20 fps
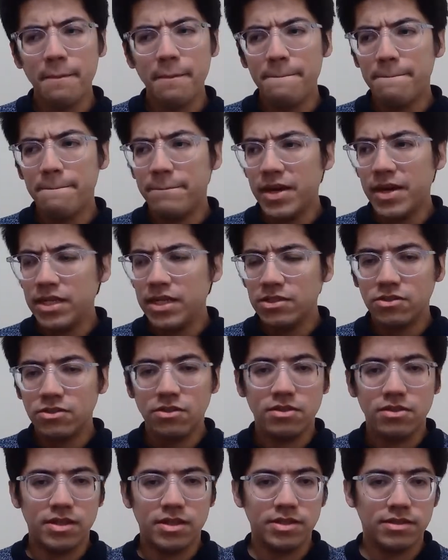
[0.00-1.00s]
based
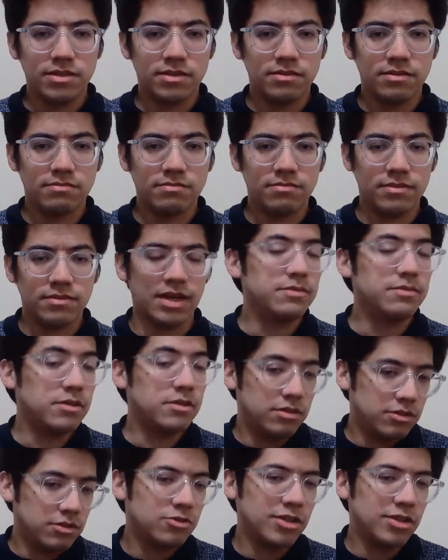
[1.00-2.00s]
on this,
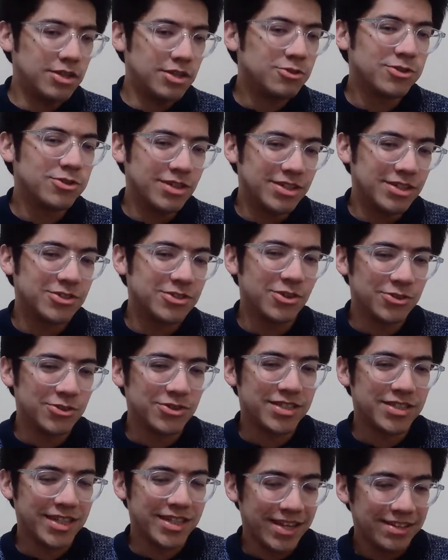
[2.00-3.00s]
it is also
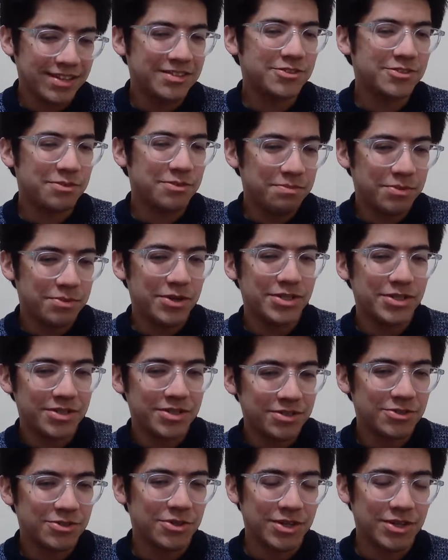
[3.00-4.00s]
said that in some
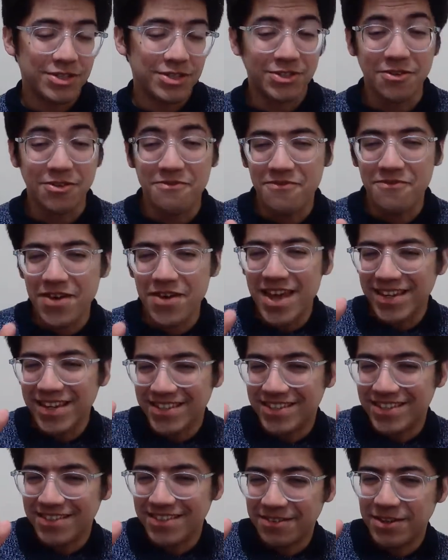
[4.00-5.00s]
points Socrates
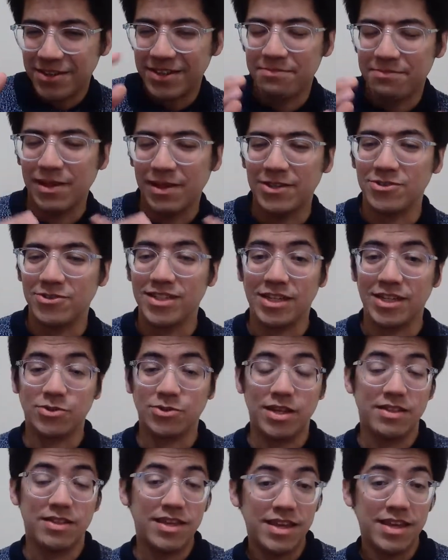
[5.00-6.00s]
conveys what Plato is actually
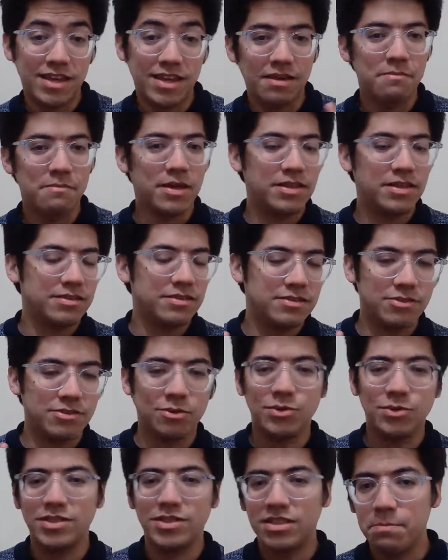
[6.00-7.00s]
thinking, but it is
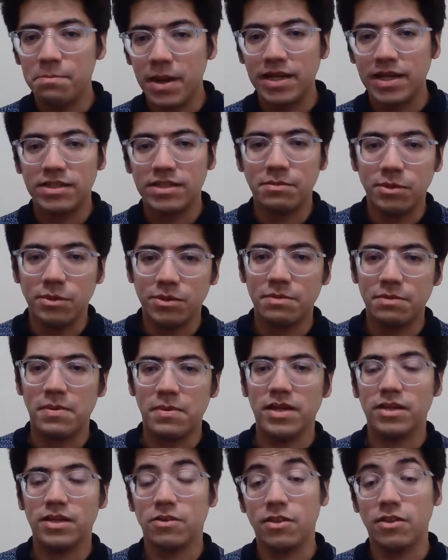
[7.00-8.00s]
always debatable
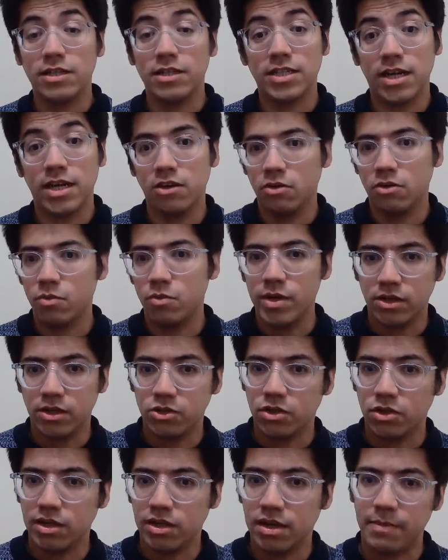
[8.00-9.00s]
depending on the dialogue we are
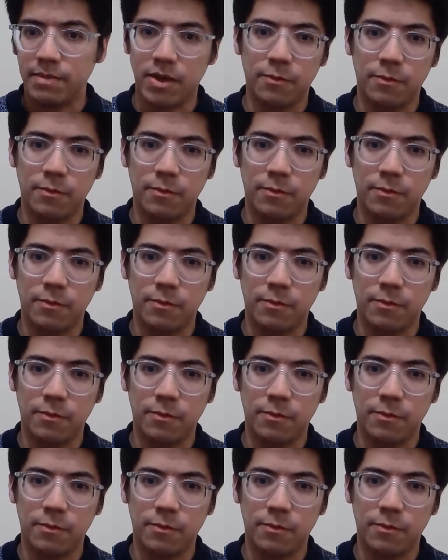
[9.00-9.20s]
talking about.